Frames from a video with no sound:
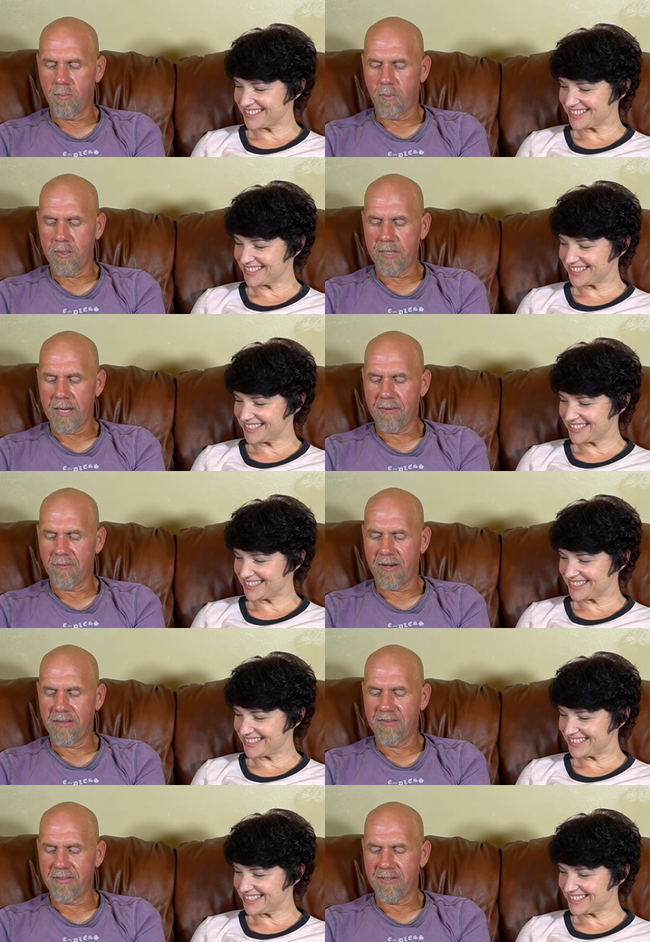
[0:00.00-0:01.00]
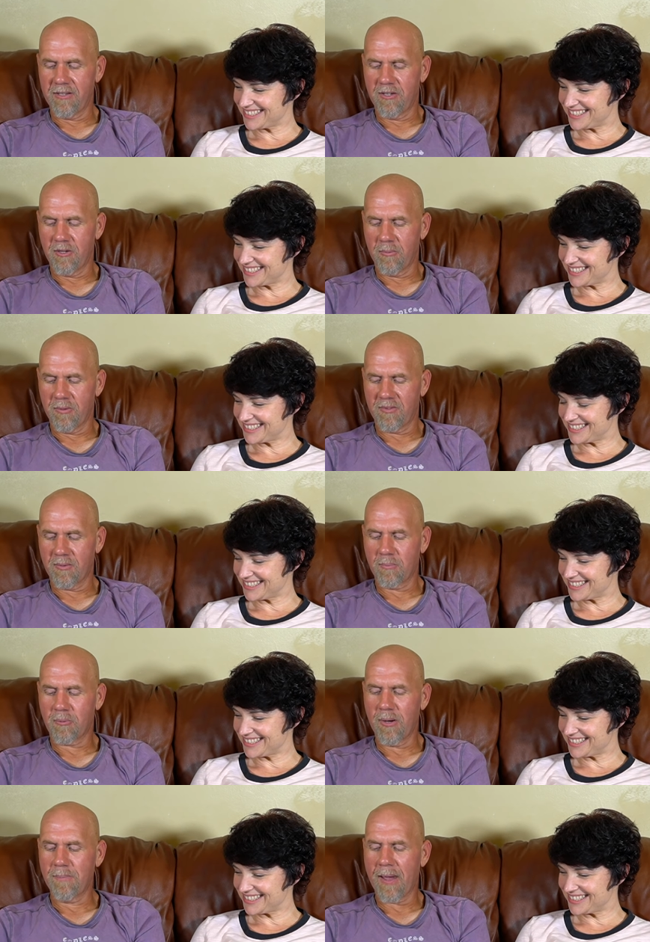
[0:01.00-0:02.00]
Speaker 1: wouldn't have anything to do with some
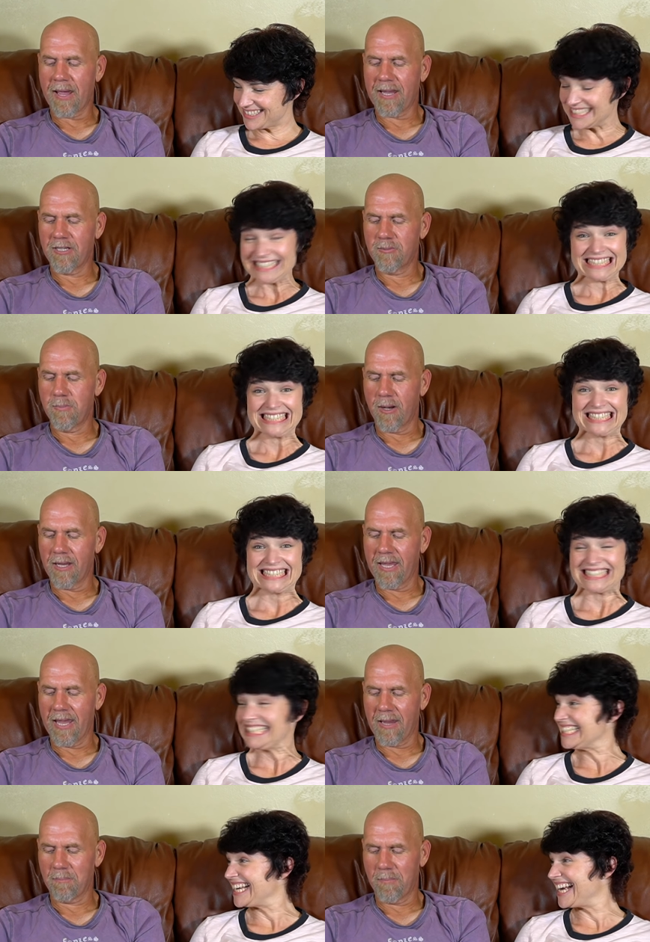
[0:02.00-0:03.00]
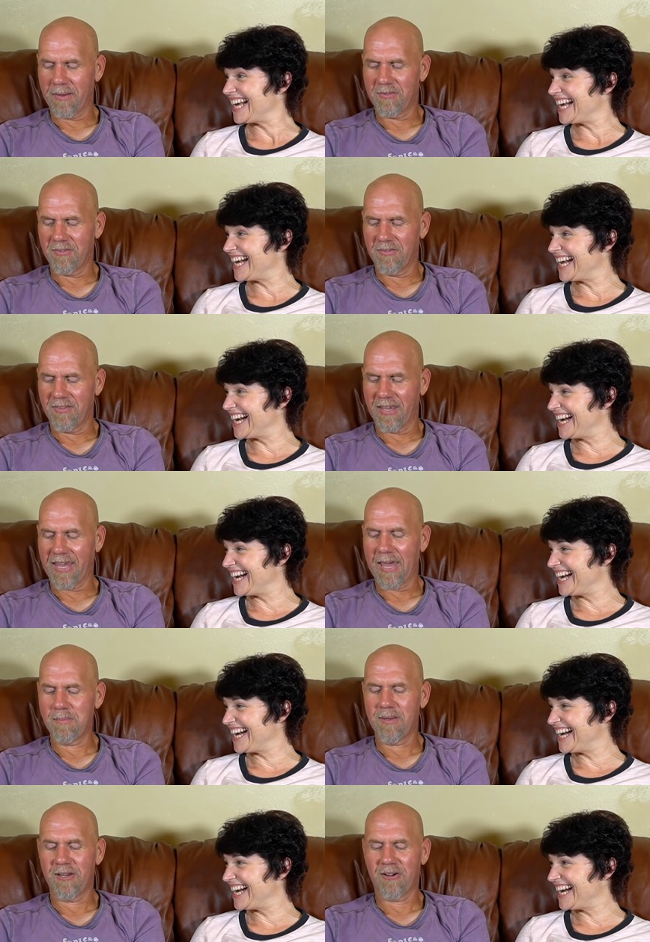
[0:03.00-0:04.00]
prepackaged mug cake mixes that
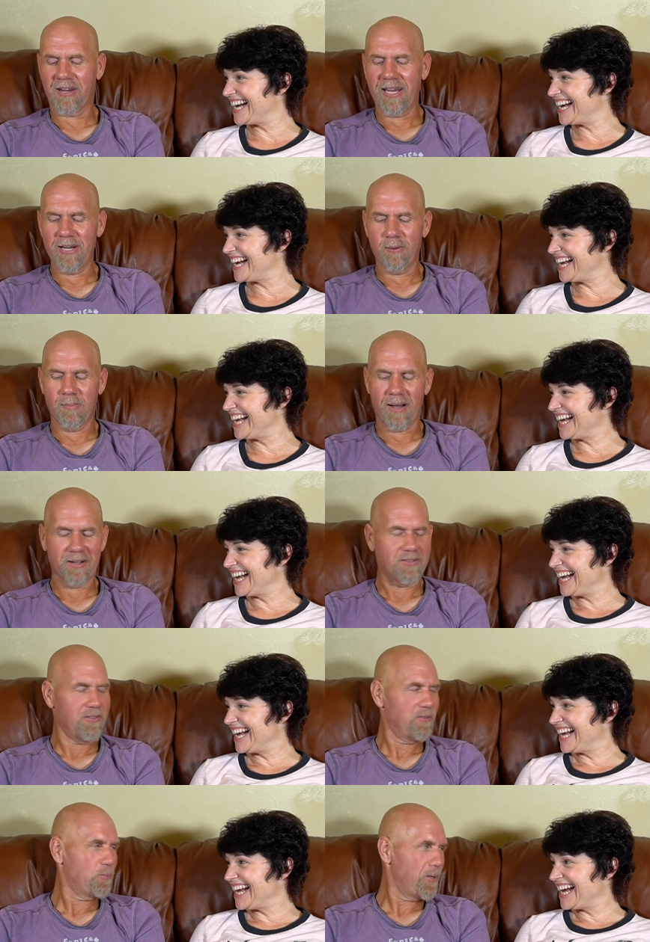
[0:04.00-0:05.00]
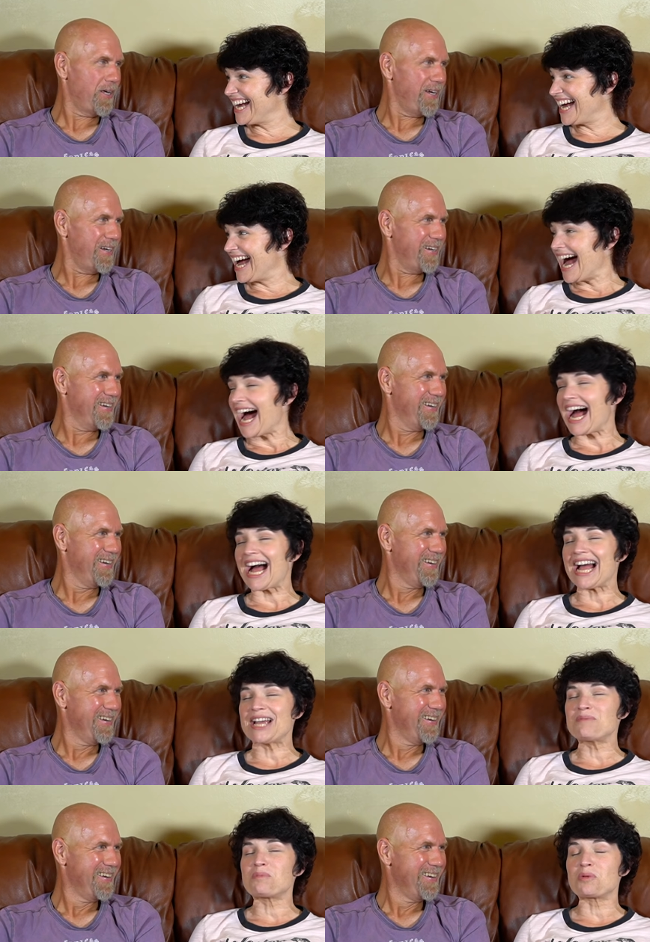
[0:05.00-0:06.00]
came in your keto boxes, would it?
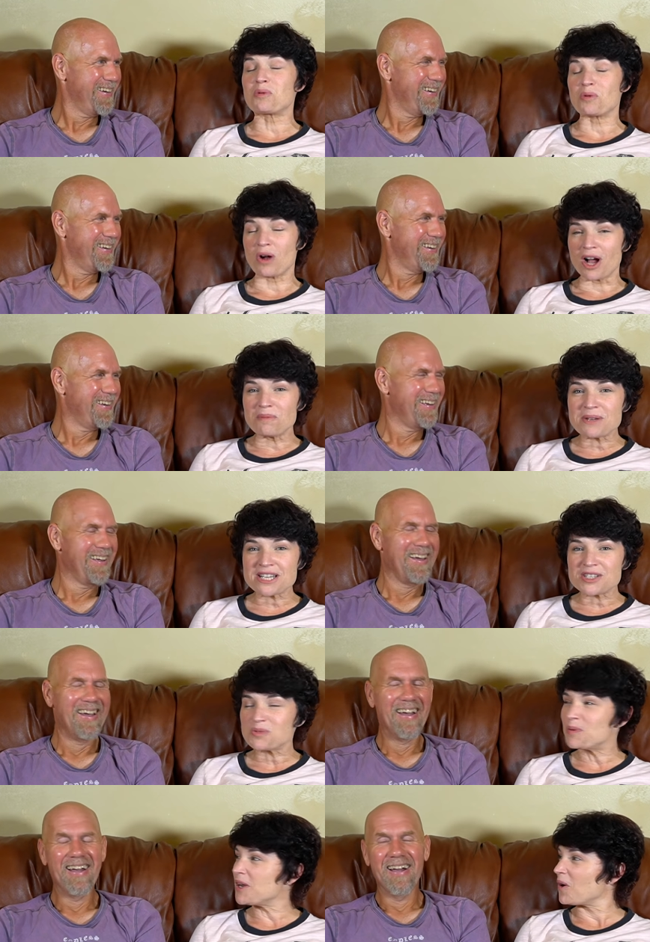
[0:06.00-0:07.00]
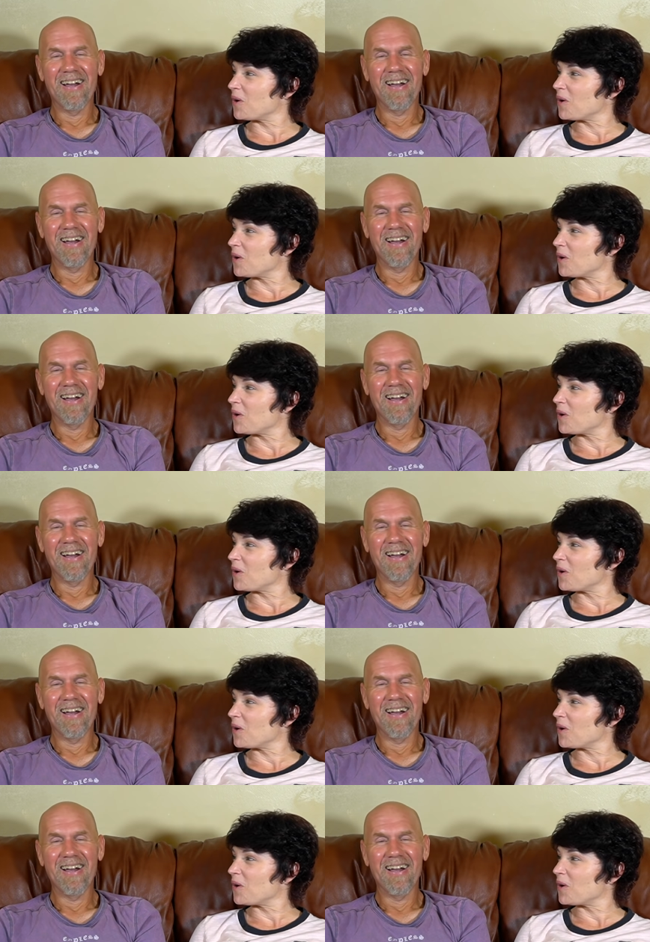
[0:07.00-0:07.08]
Speaker 2: I promise we